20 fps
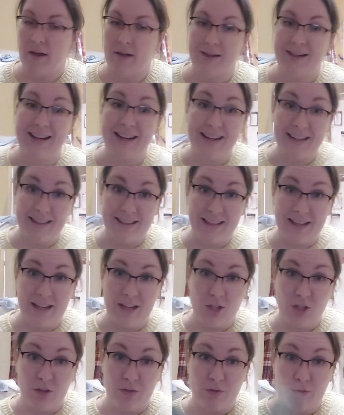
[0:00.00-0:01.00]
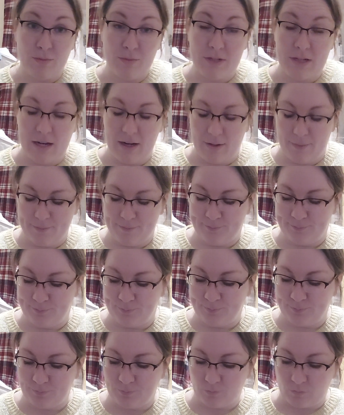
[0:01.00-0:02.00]
cleaning the kitchen from dinner.
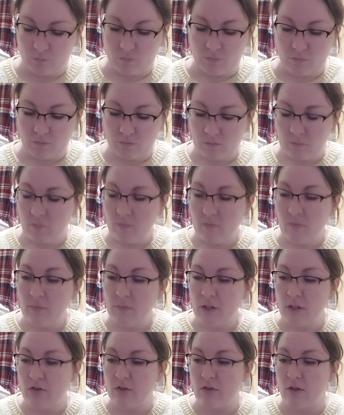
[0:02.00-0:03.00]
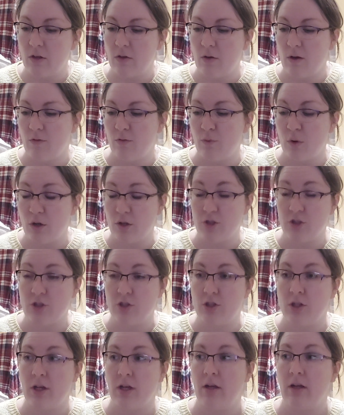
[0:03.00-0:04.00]
So
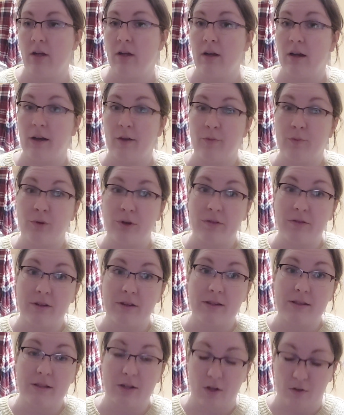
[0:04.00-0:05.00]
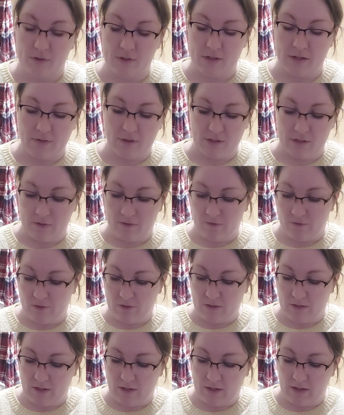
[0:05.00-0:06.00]
I've pre-rinsed a lot of stuff
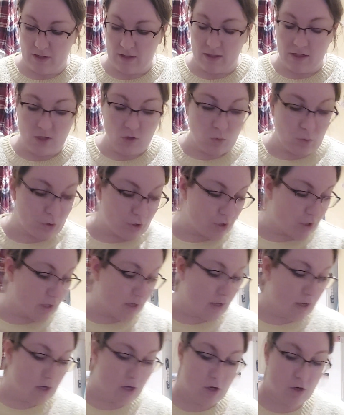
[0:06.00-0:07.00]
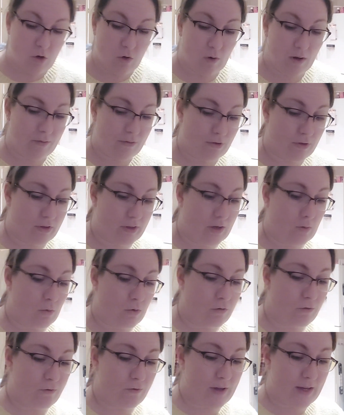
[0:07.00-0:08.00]
stuck in the dishwasher. Not everything will
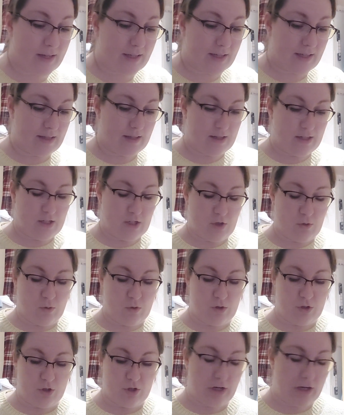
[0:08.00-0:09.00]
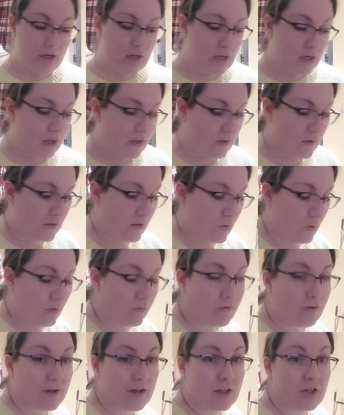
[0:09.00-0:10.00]
fit in the dishwasher, so I
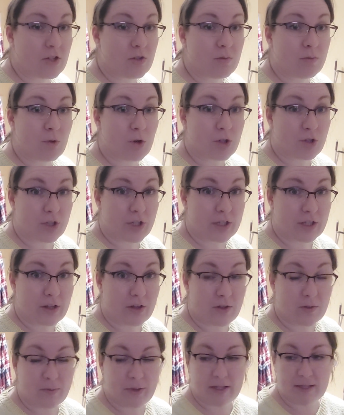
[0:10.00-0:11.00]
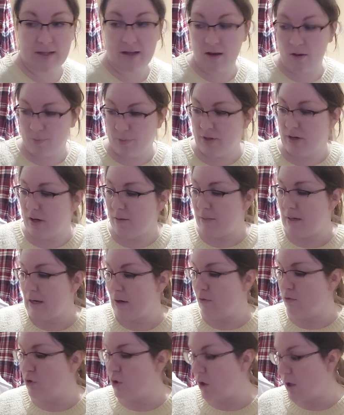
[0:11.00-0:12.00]
finished washing those bits up and I'm
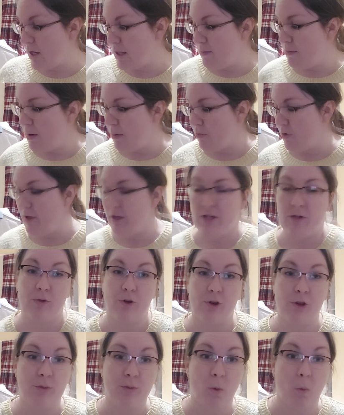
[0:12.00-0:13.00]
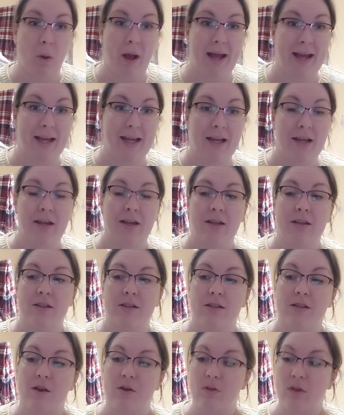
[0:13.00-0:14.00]
now drying them up, ready to put them away
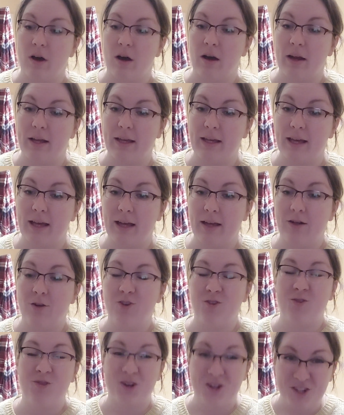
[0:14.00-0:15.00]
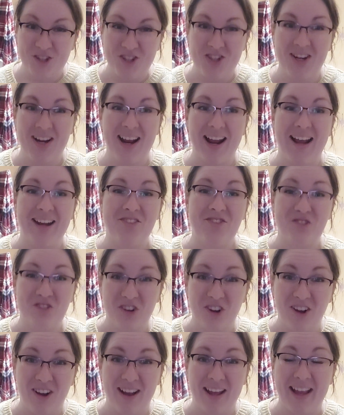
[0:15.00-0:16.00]
so that I can wash and
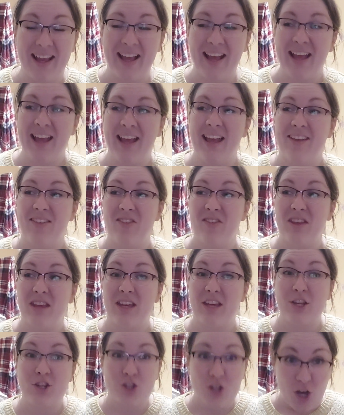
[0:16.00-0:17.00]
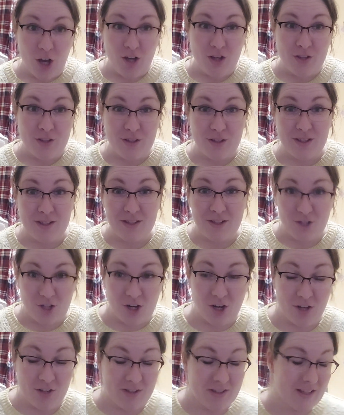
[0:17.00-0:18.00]
dry the jars, because the
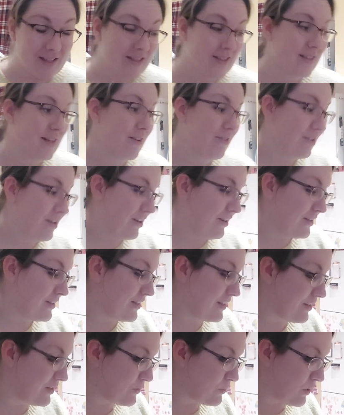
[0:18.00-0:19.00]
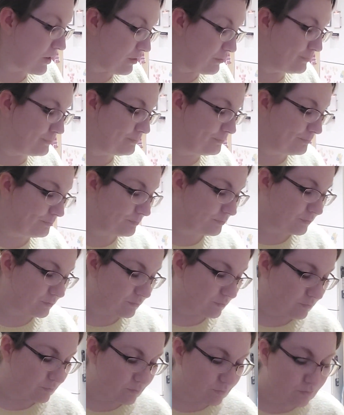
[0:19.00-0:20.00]
jars need sterilising as well
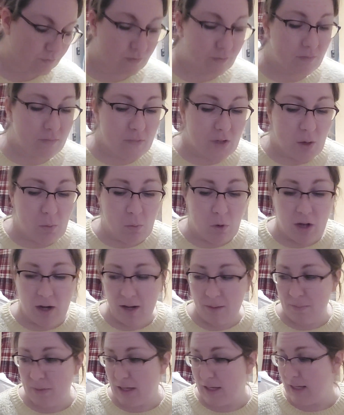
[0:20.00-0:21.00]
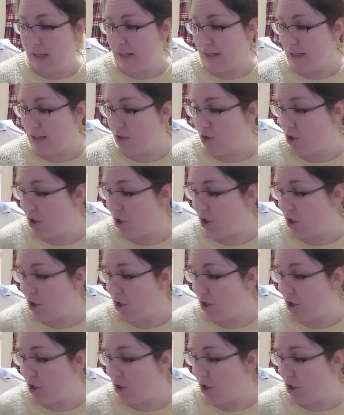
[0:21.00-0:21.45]
while I'm making these